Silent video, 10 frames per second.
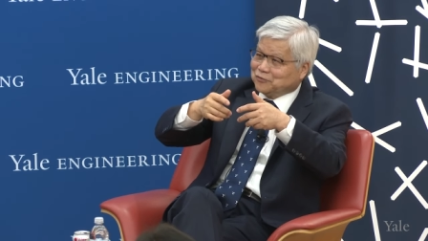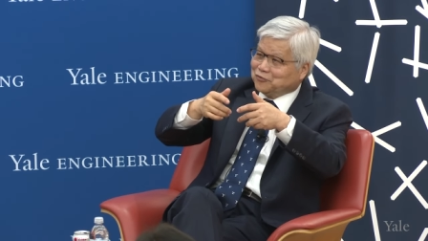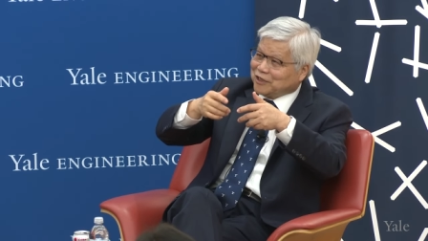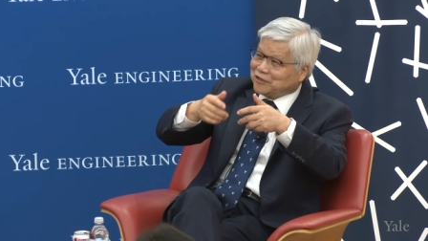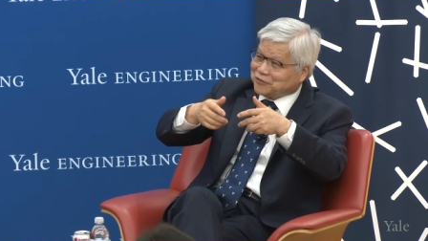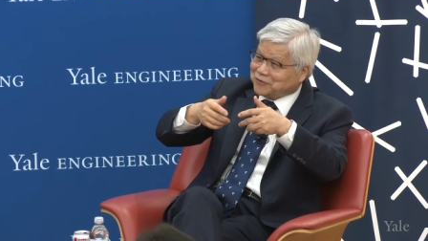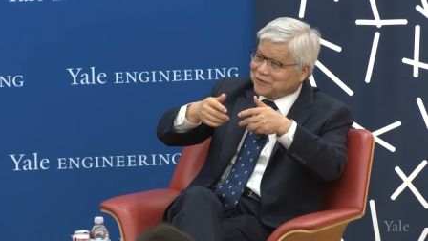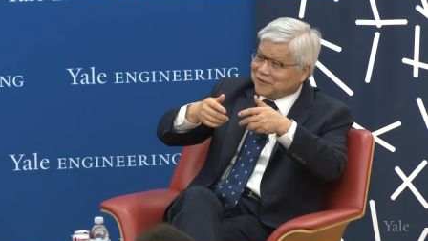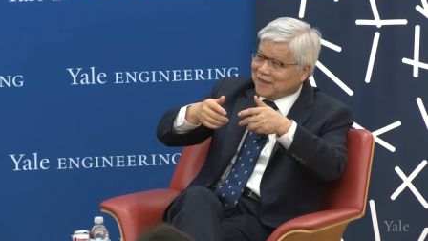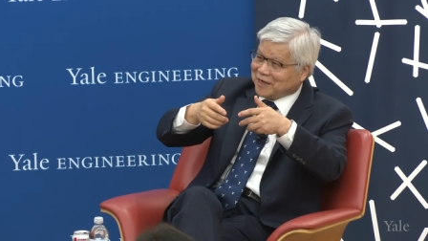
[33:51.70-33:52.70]
record
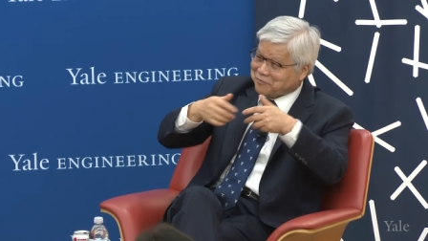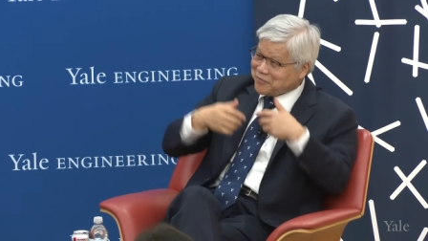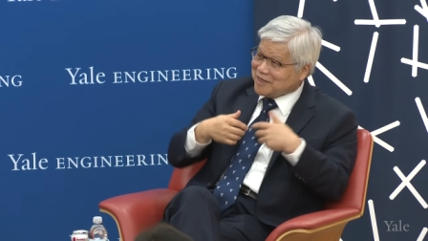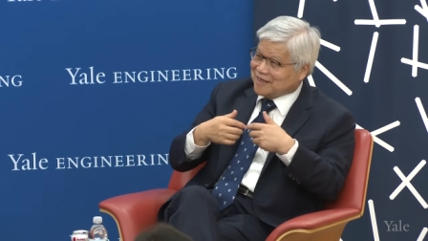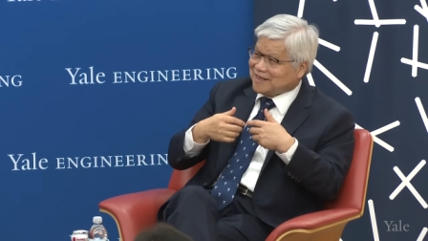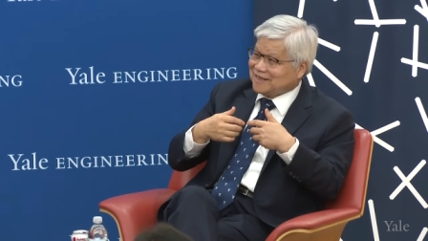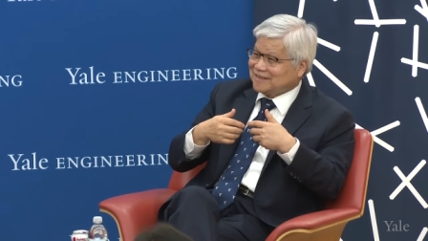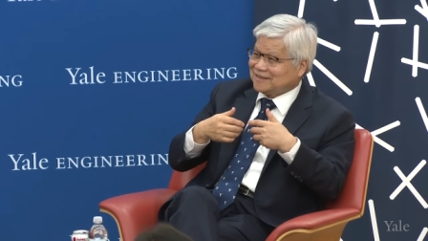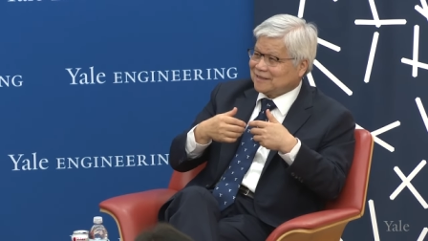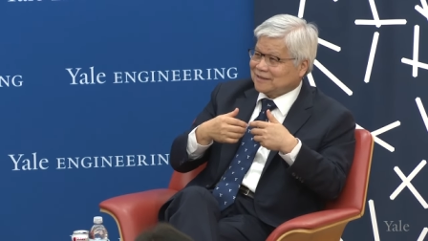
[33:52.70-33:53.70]
on me.
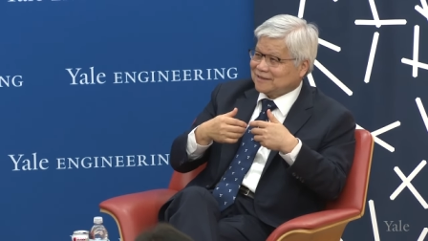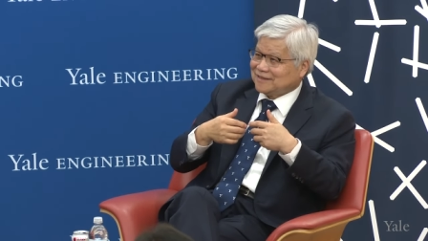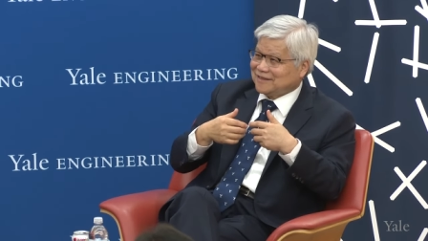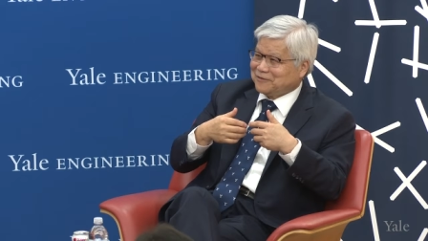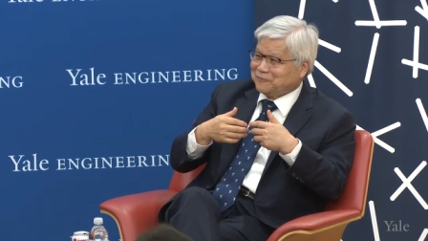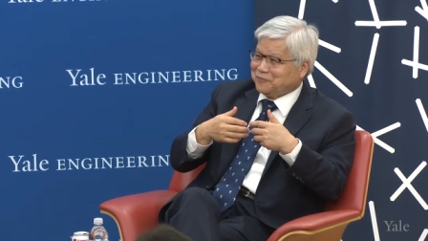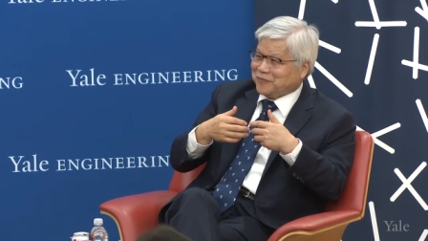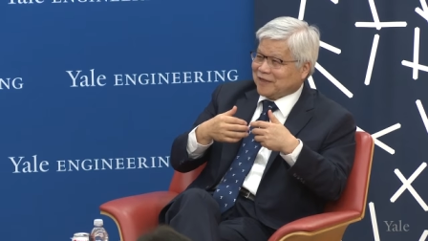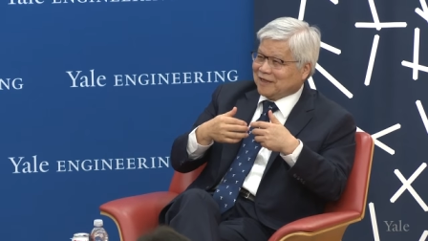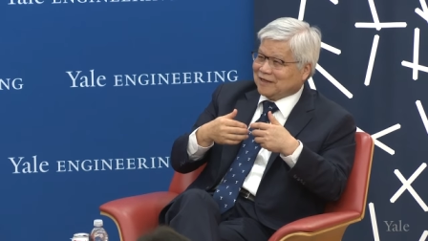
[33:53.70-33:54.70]
So,
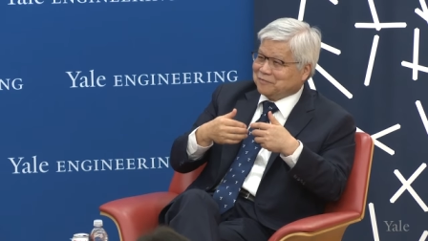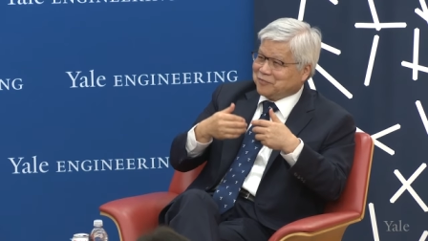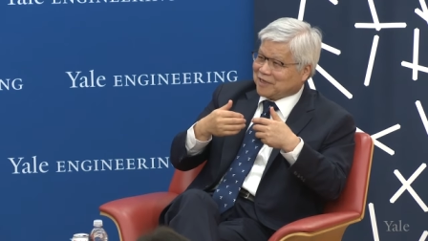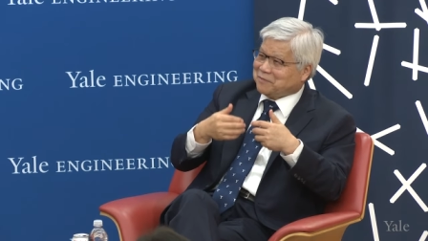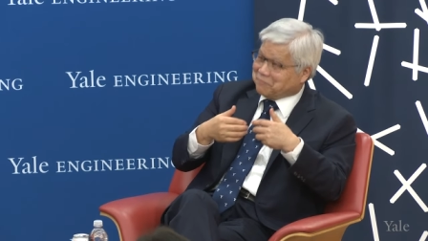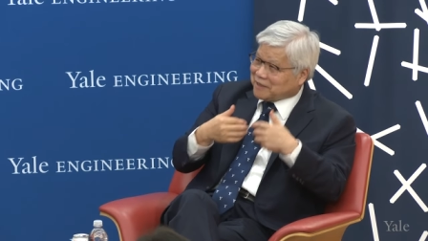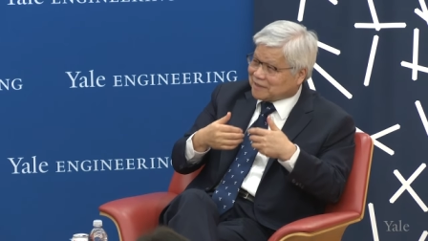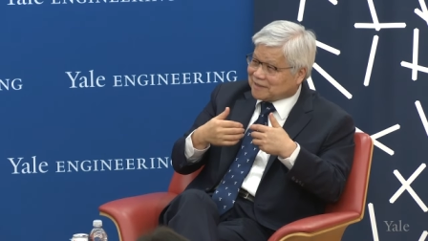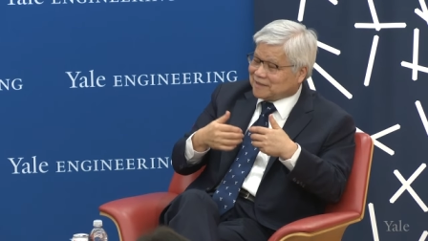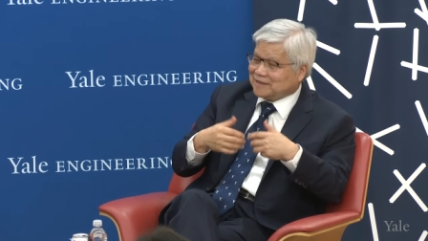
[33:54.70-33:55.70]
and become
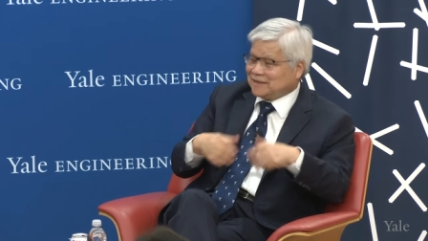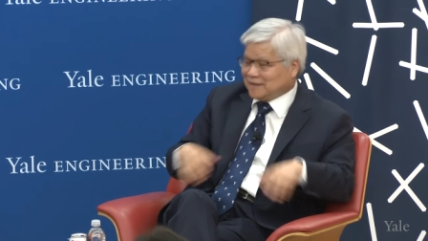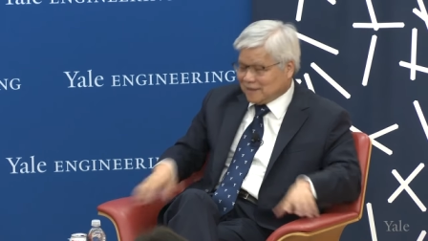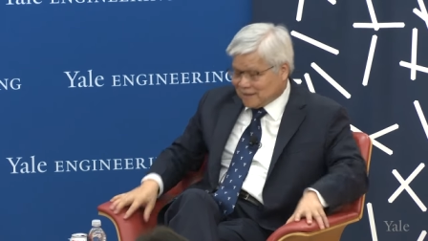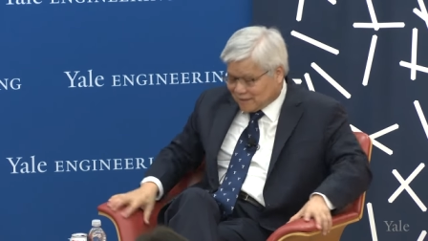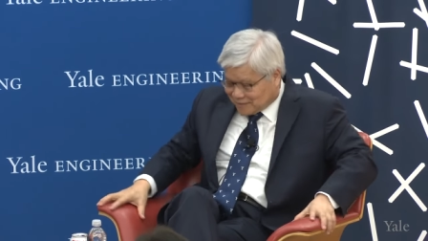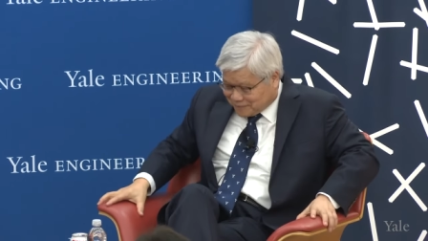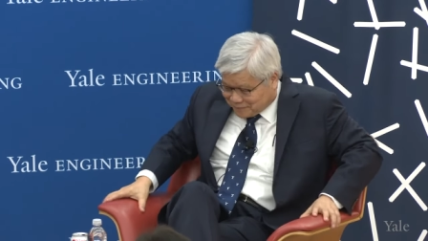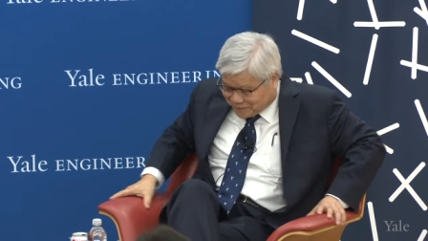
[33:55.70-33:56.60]
better. Uh,